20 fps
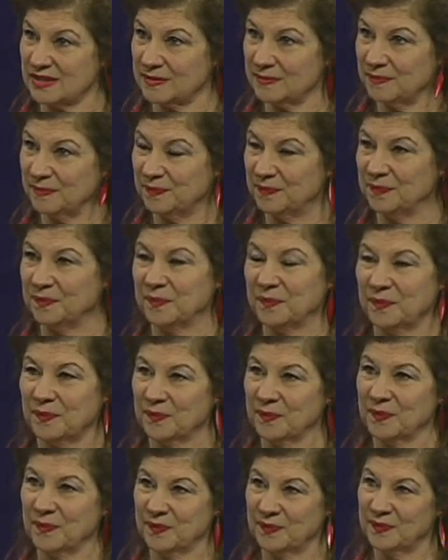Well, I
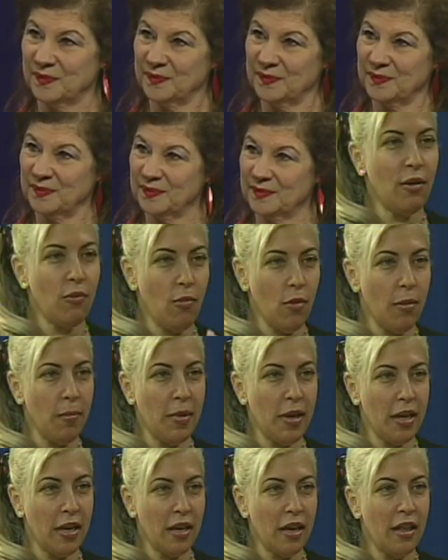actually had a
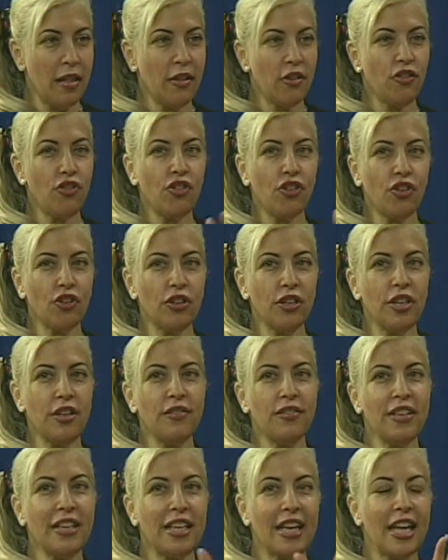woman that she couldn't
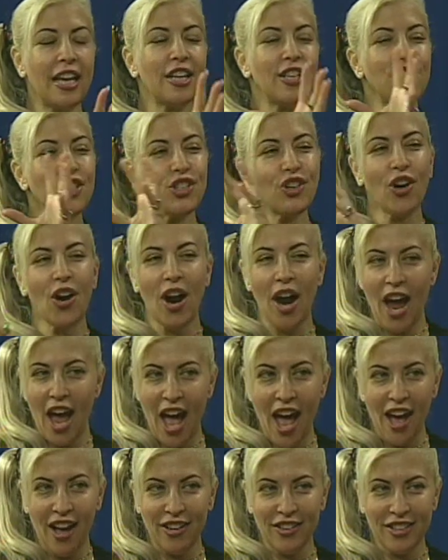even get into her
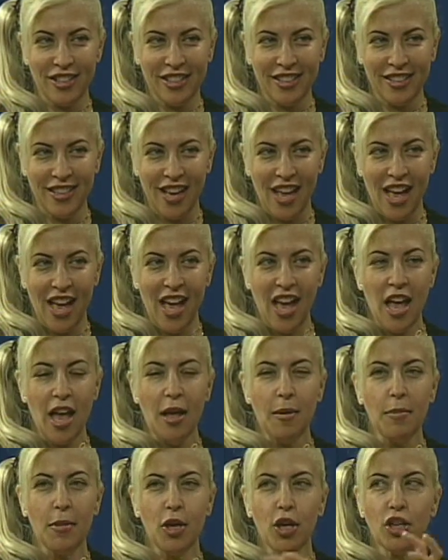house
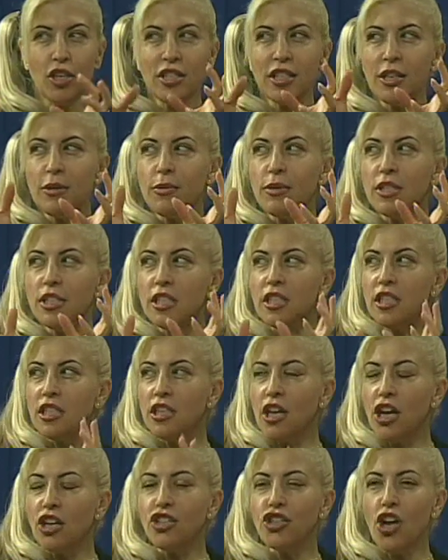because it was
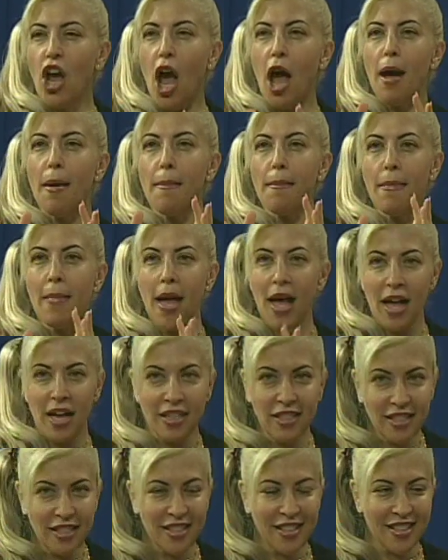such a
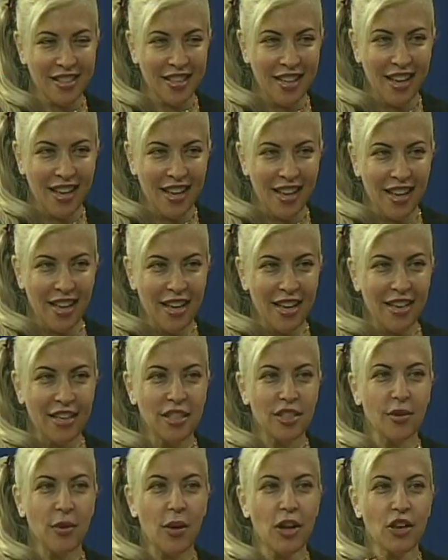mess.
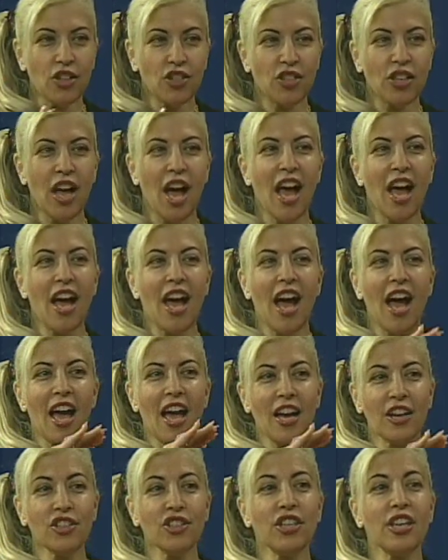So I
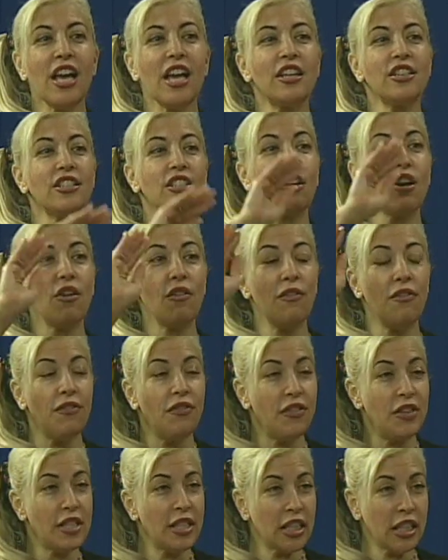actually had to go
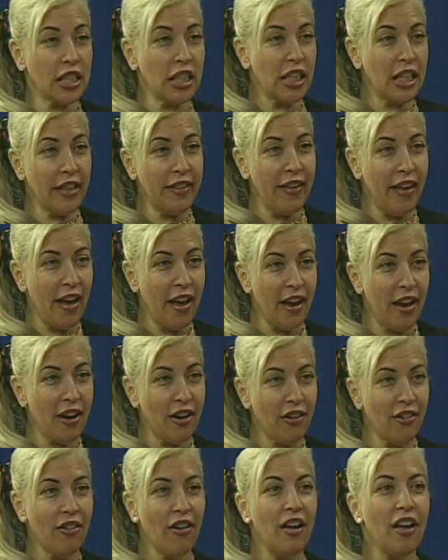physically there.